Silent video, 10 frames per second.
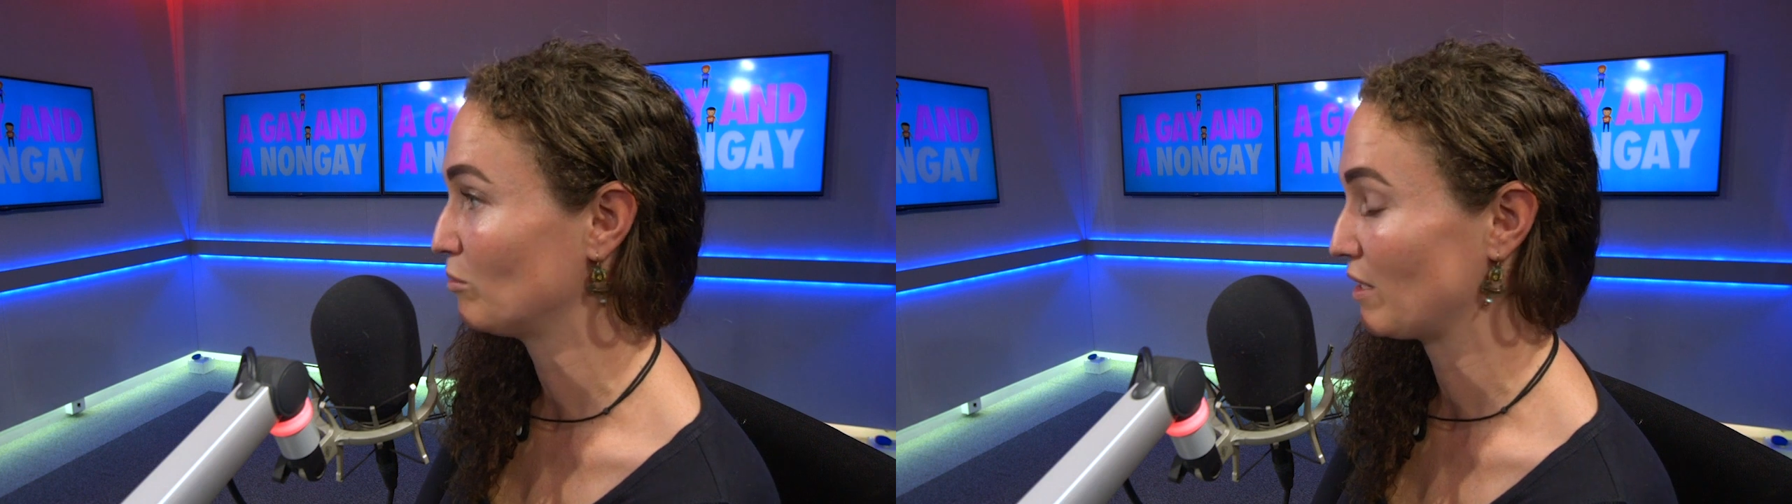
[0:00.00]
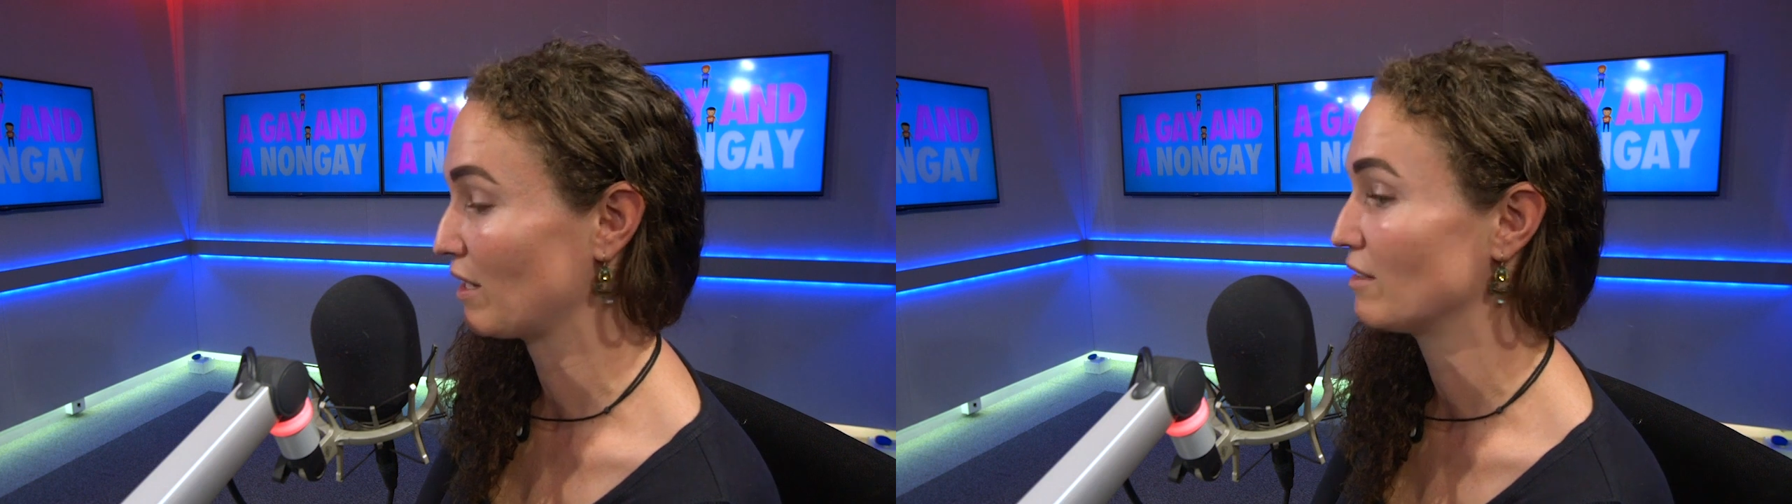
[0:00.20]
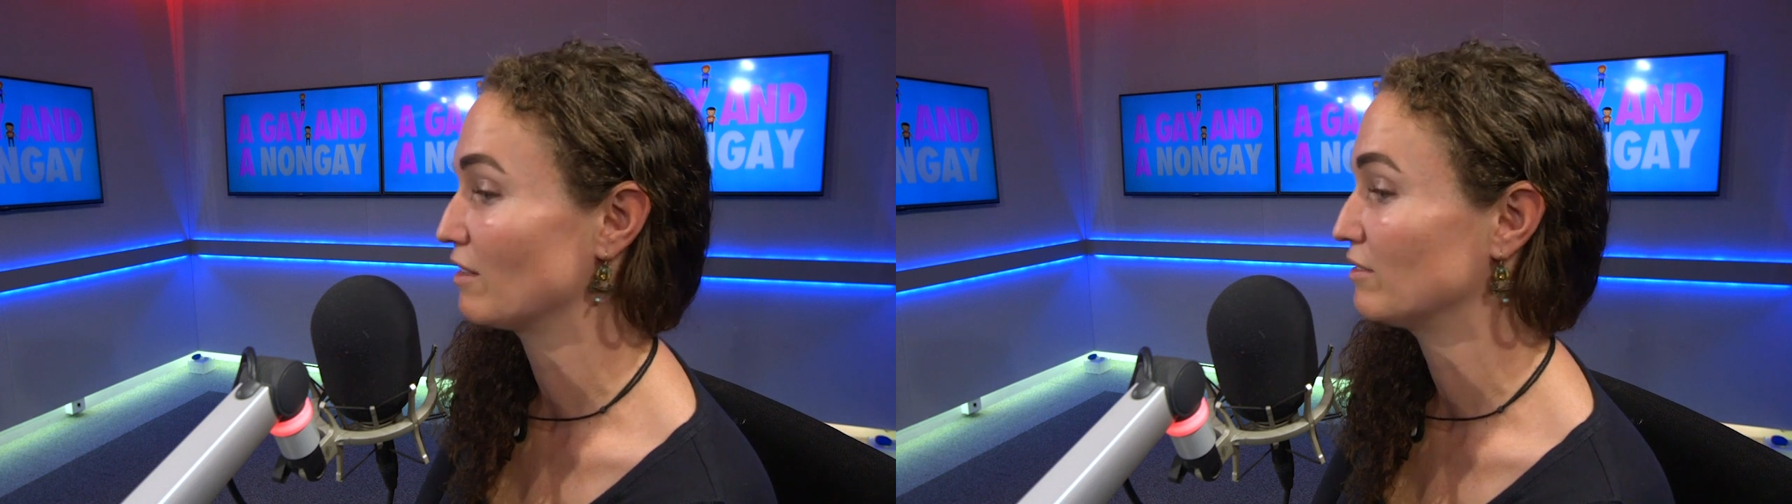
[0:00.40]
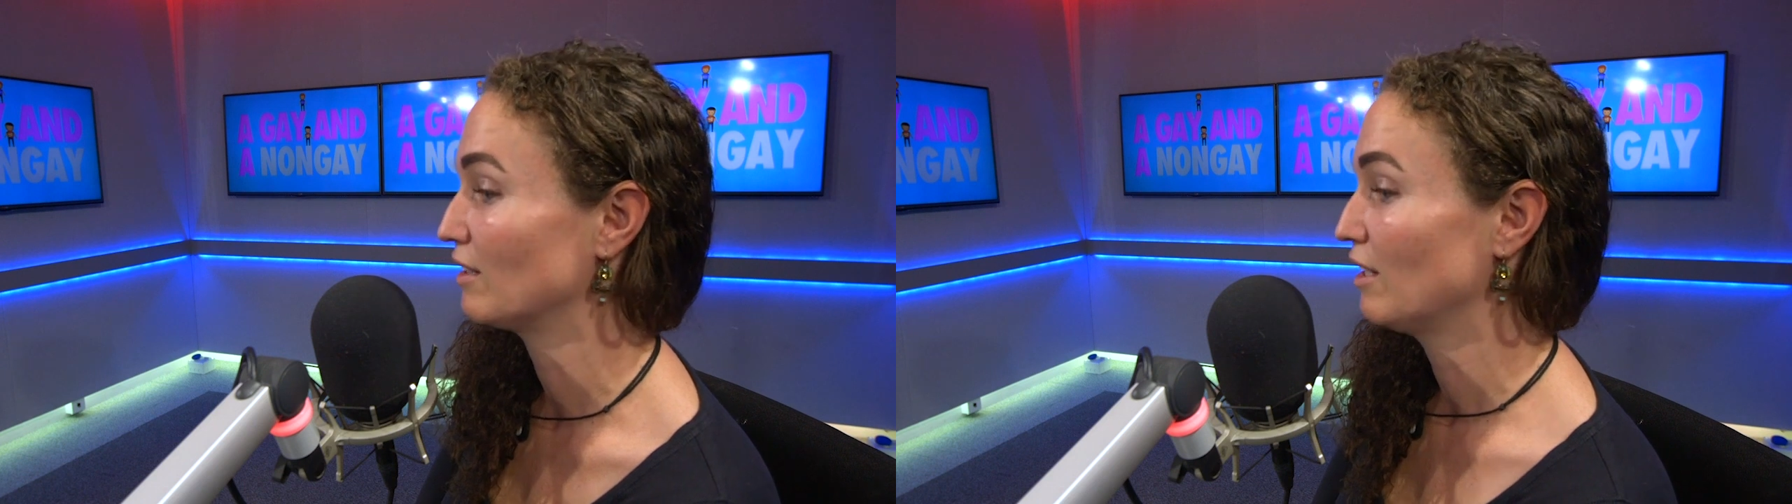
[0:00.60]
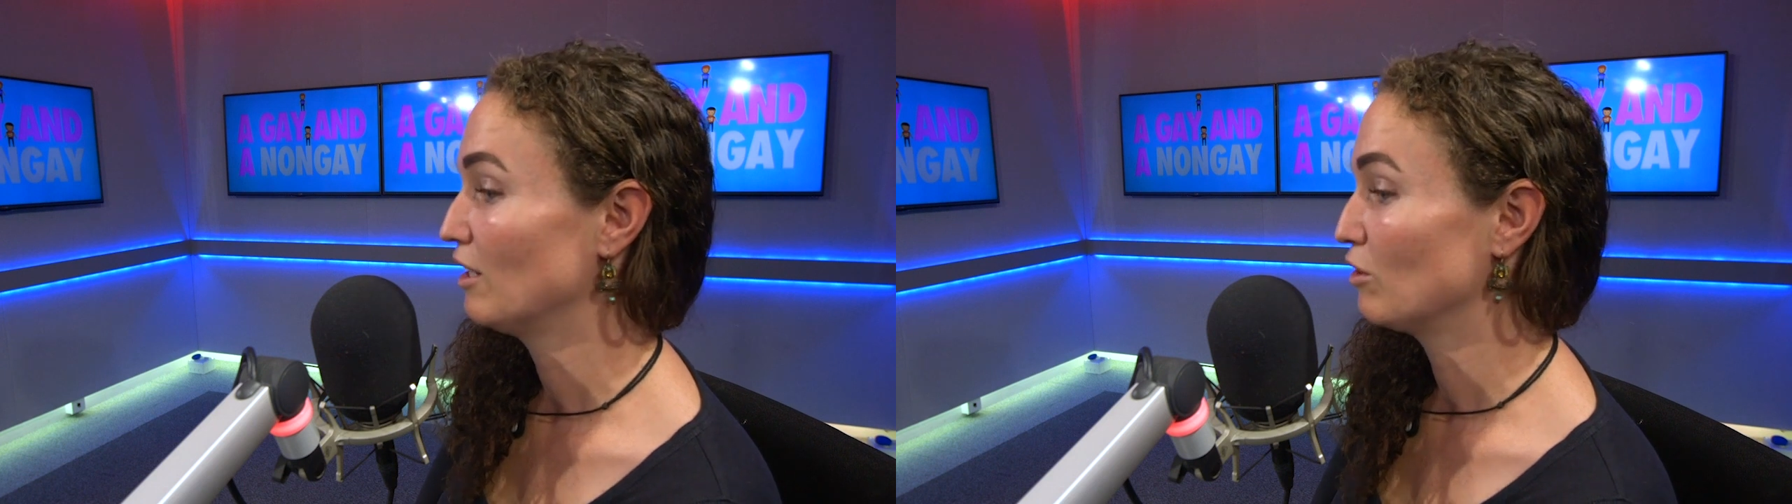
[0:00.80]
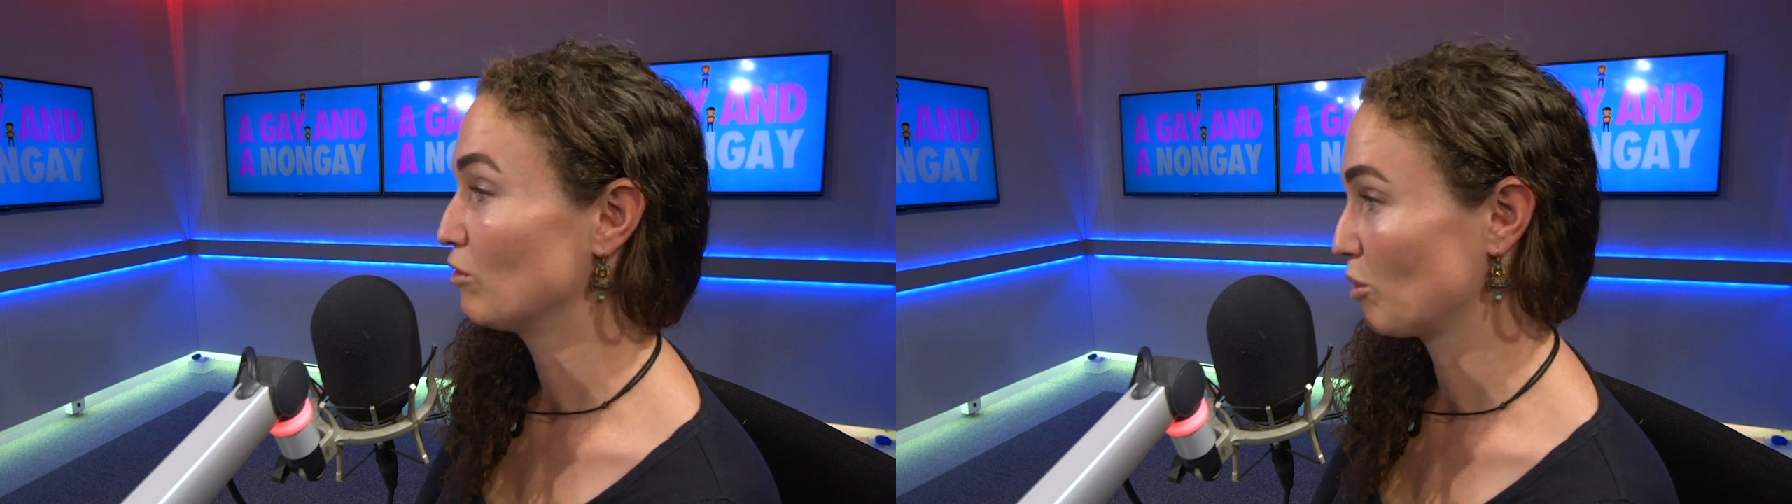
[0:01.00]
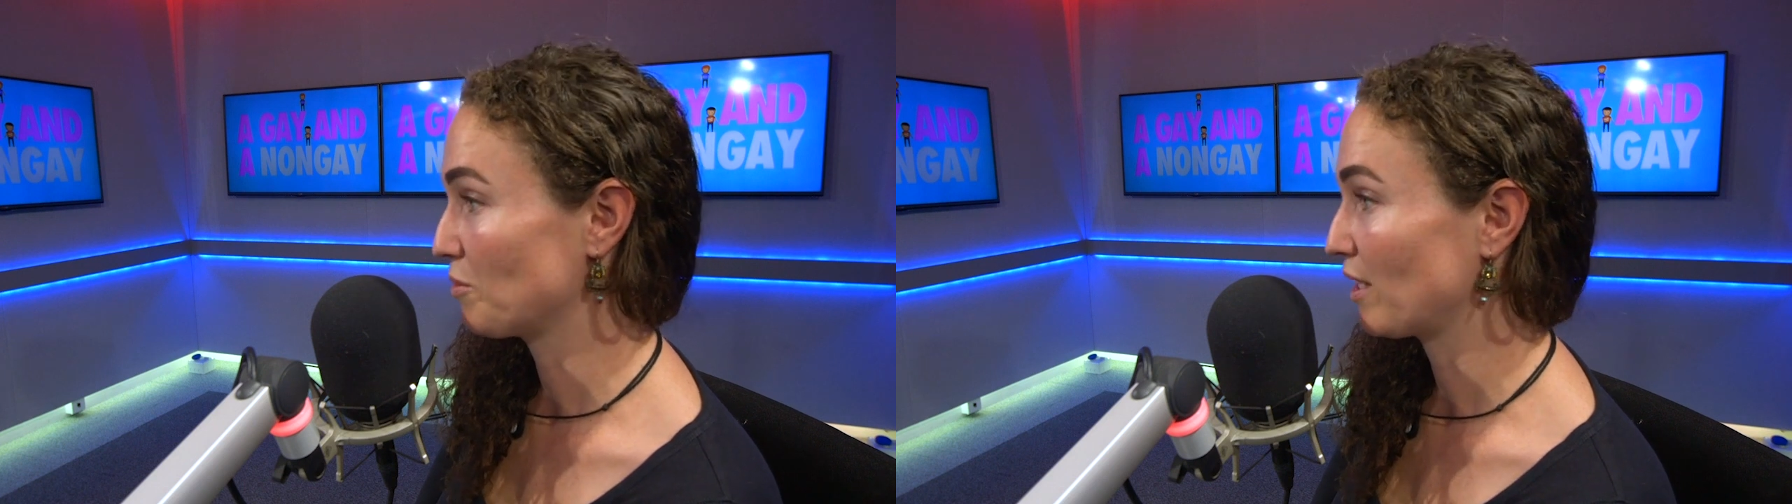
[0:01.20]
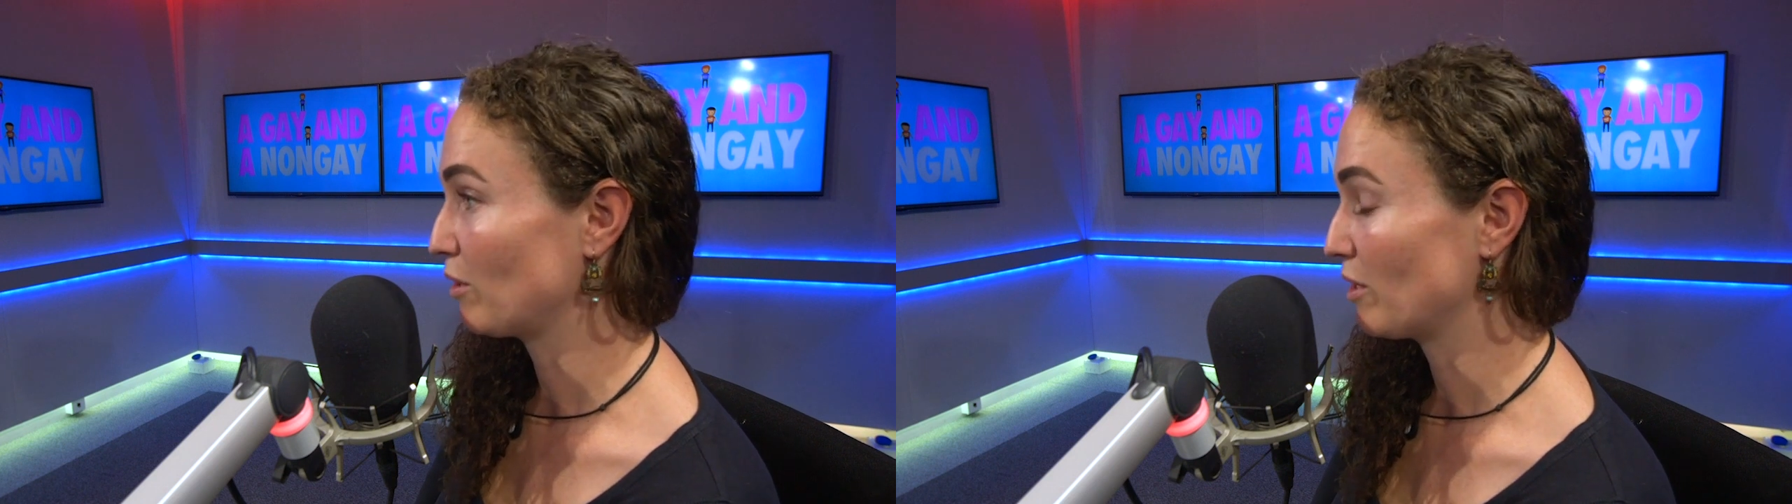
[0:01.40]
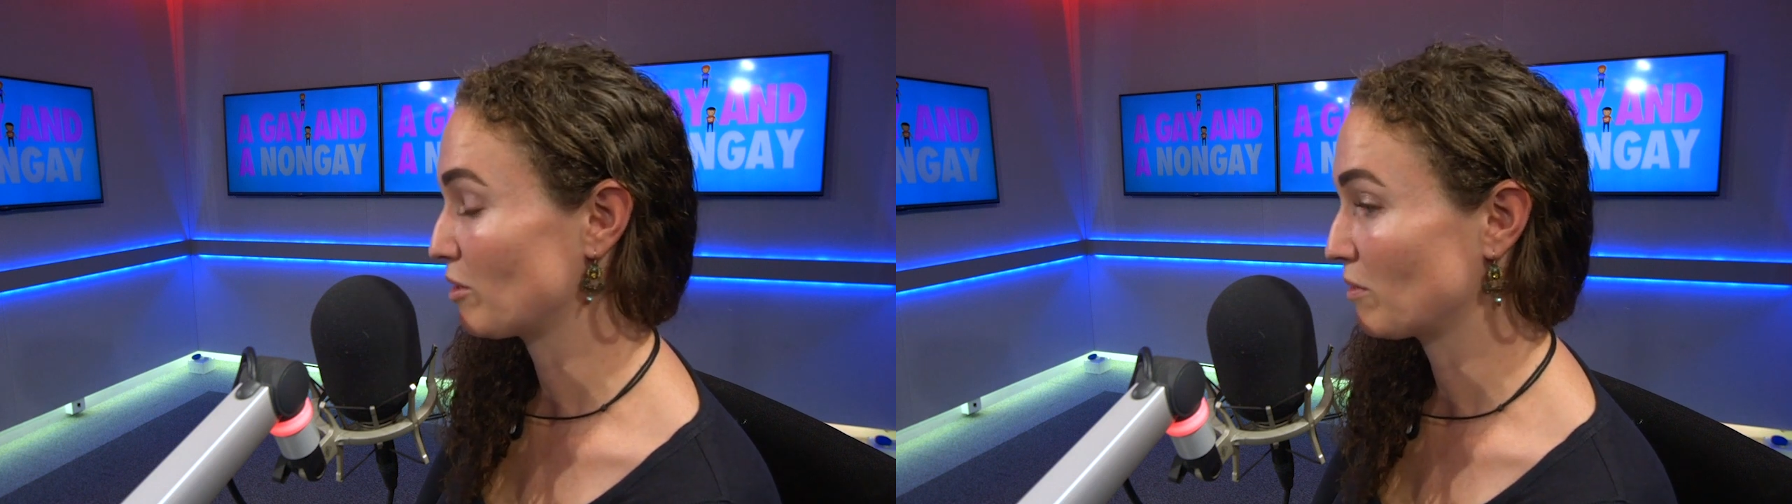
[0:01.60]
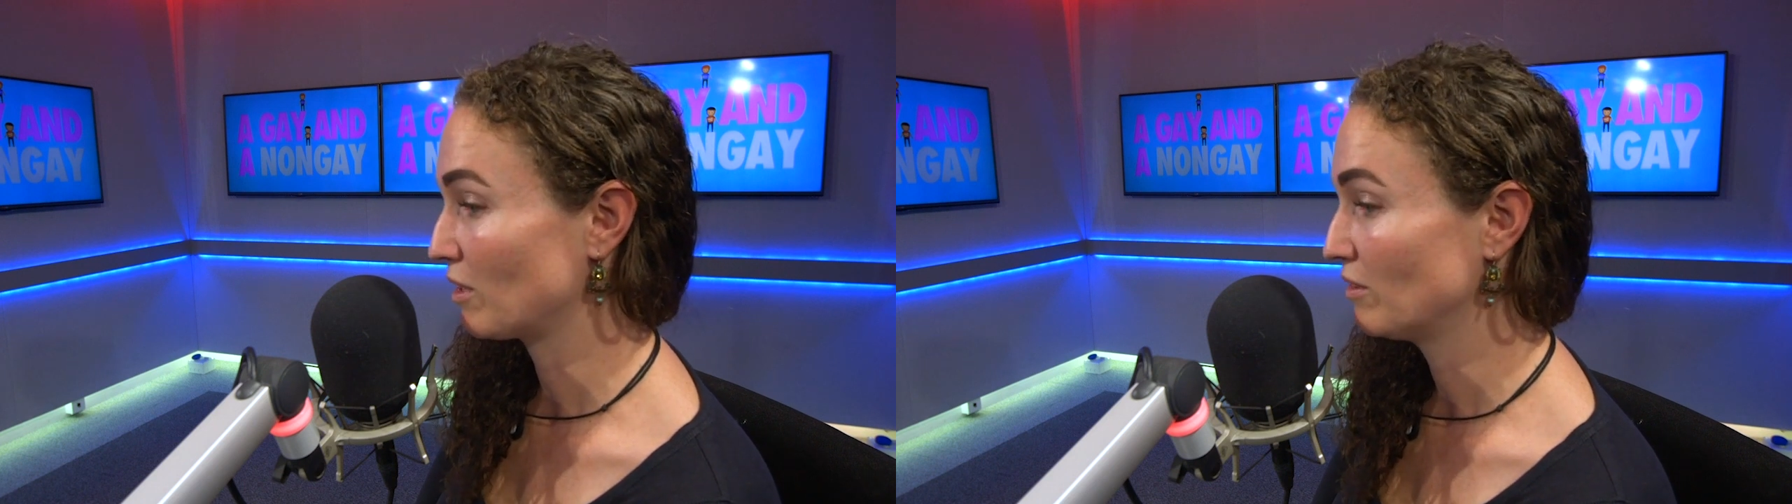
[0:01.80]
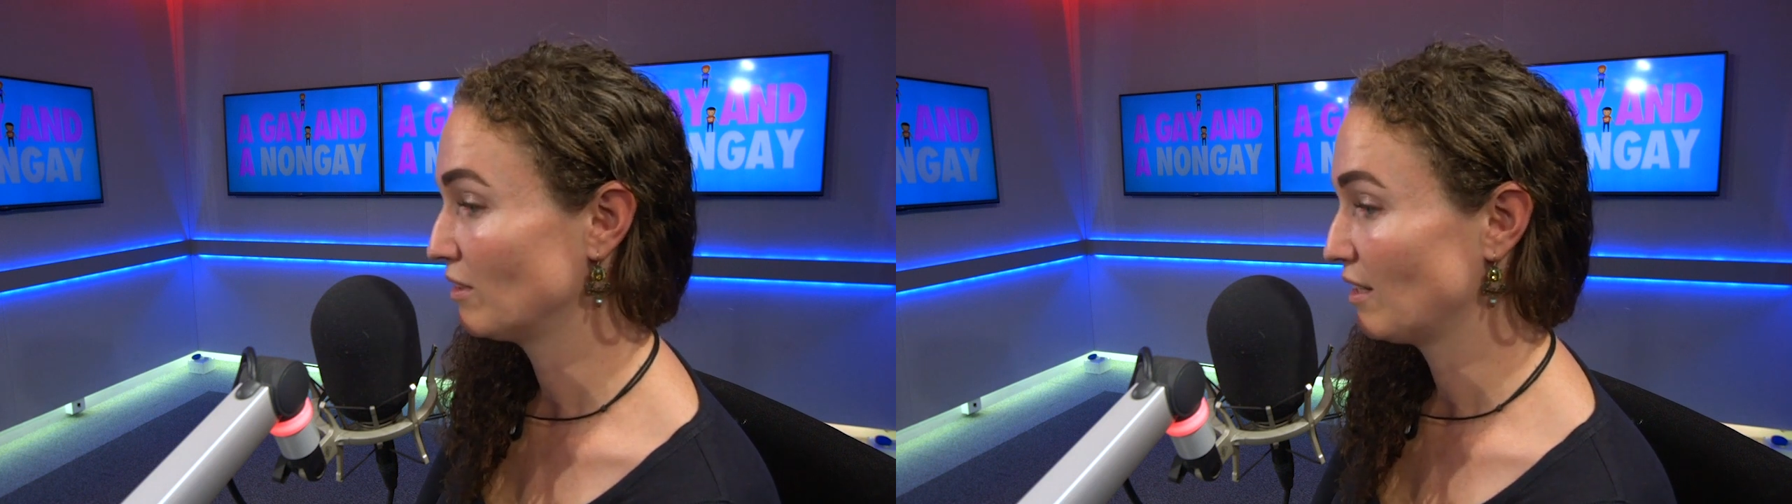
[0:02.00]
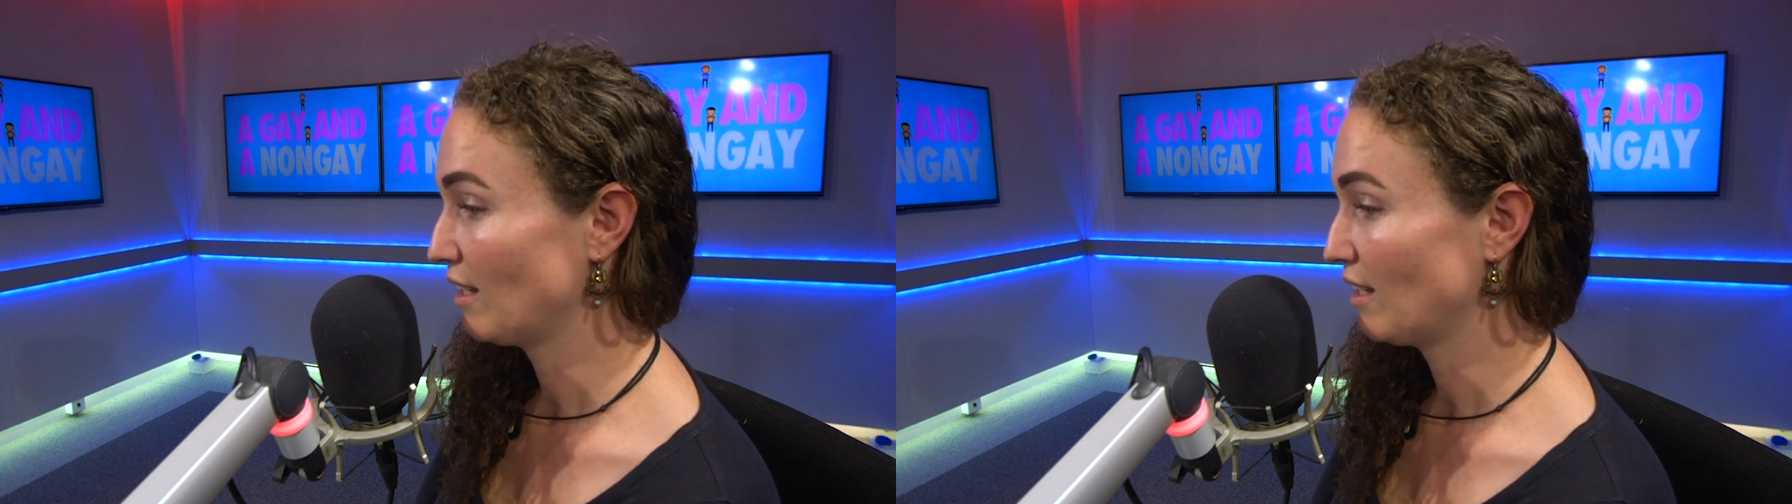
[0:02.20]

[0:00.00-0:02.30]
because of groups like Westboro.